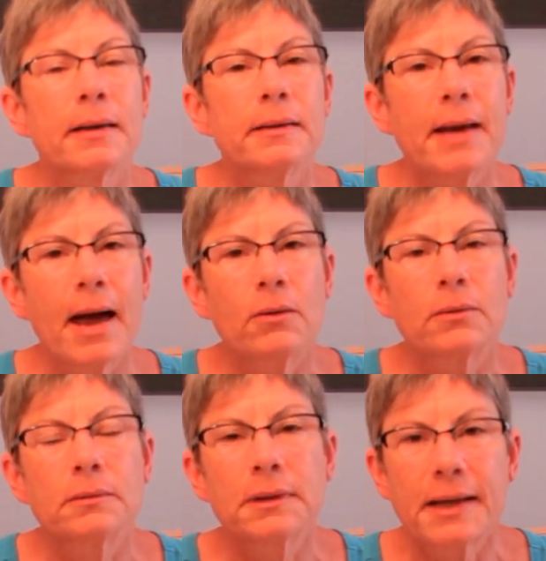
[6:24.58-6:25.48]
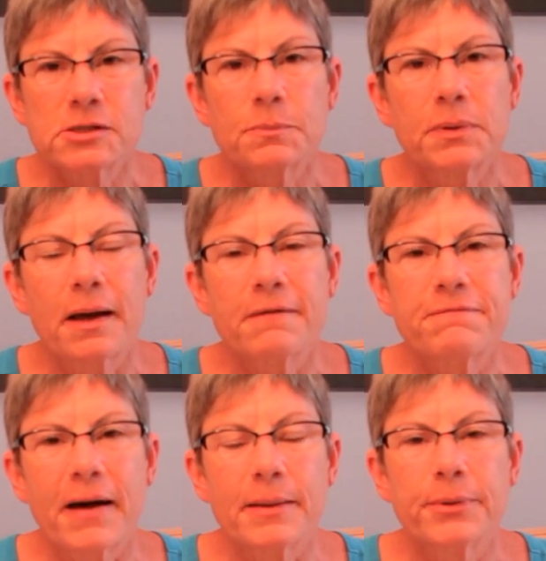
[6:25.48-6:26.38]
Now let's apply a
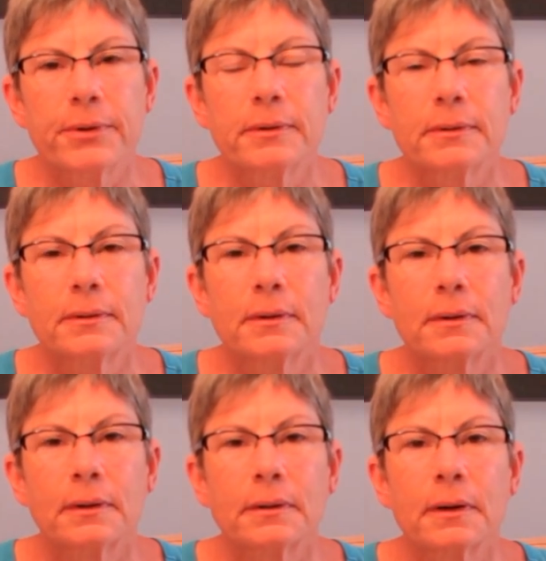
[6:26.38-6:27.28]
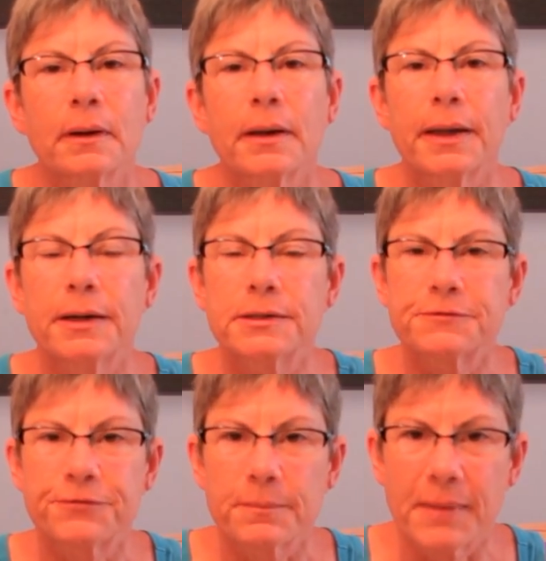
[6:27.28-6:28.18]
fiber in a
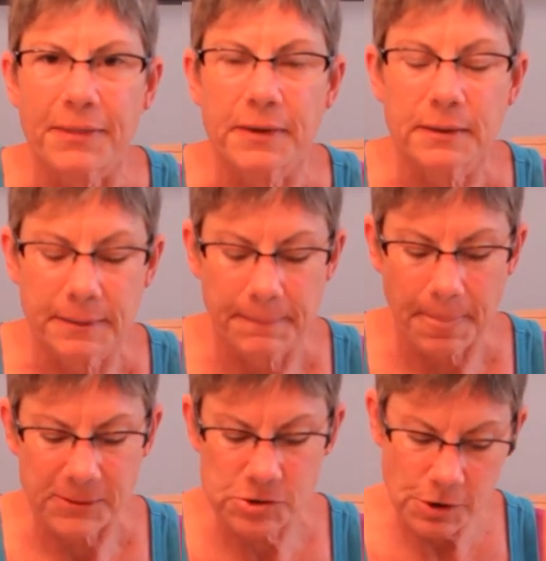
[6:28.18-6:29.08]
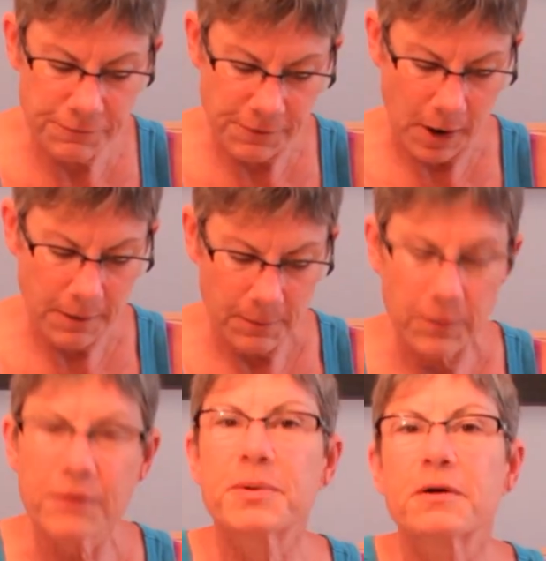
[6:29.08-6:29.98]
different method. So far
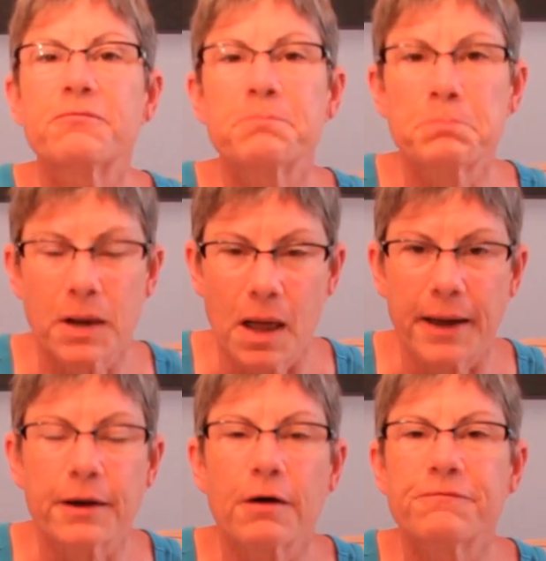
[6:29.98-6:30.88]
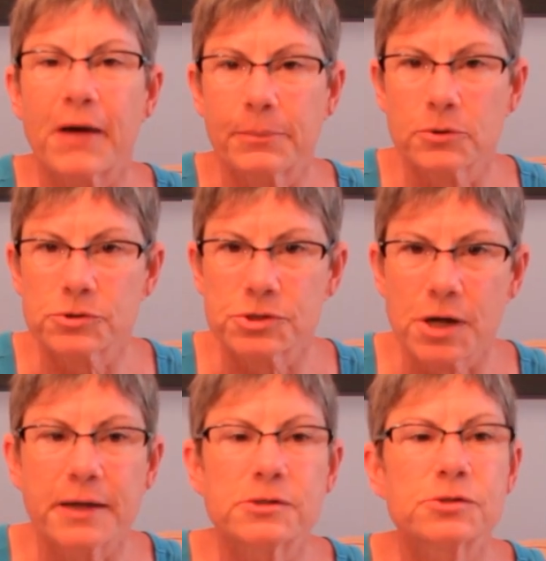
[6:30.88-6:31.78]
we've been applying our fibers
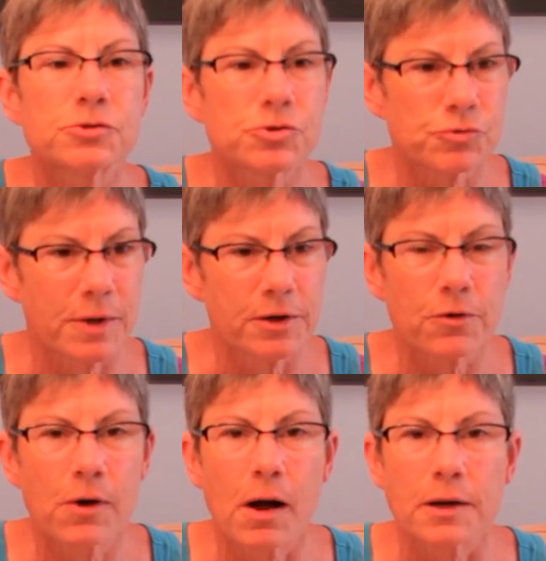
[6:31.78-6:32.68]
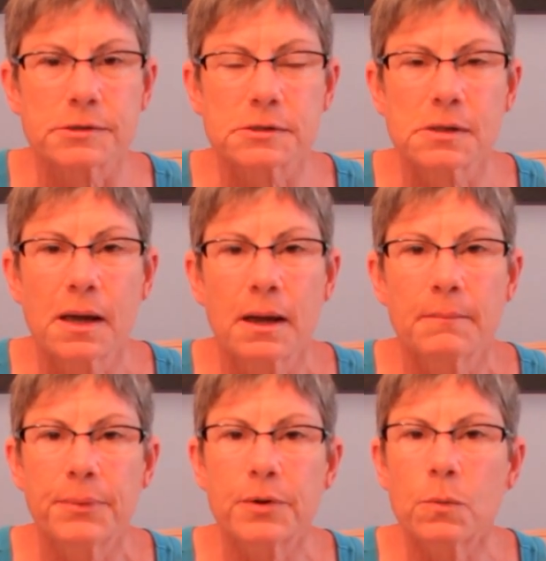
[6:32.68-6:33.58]
nice and straight across.
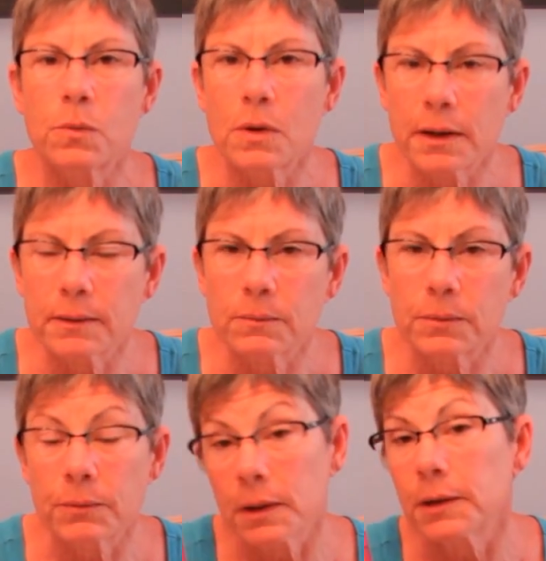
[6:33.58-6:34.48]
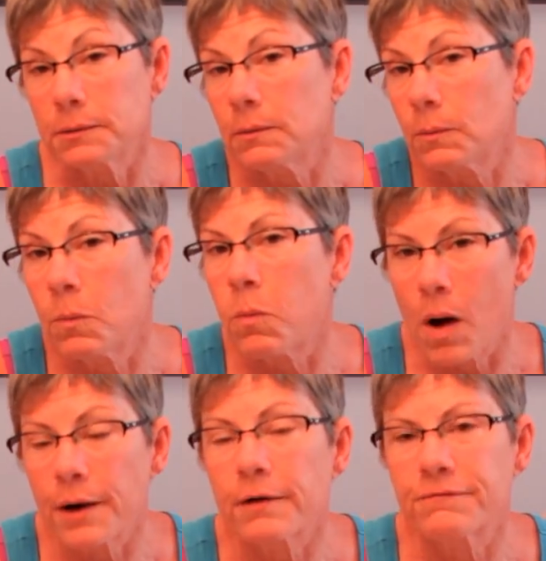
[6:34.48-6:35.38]
But a woolen, we really
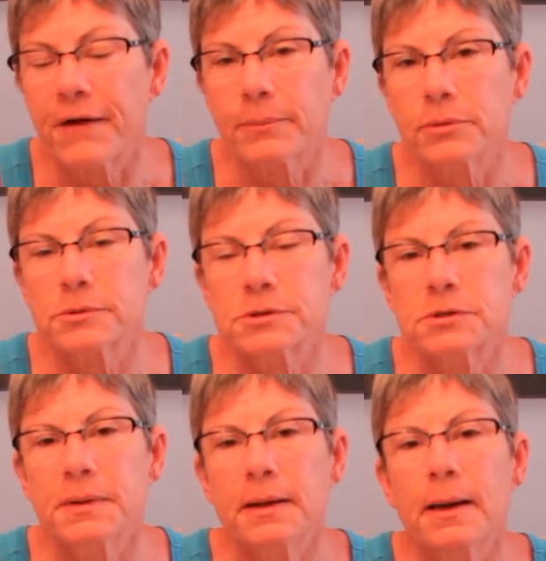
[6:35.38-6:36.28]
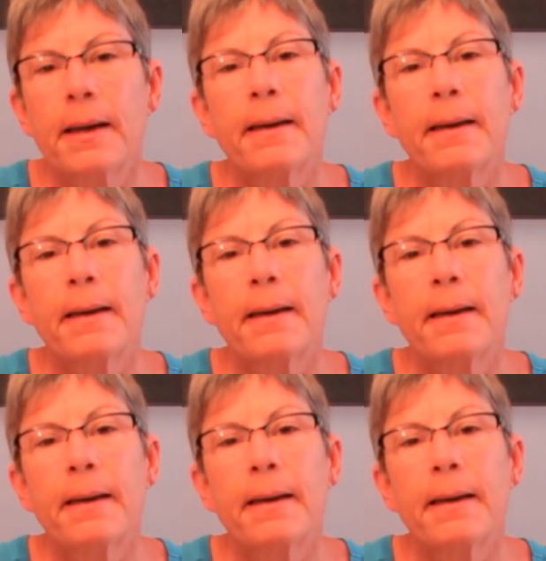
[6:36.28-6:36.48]
want our fibers to be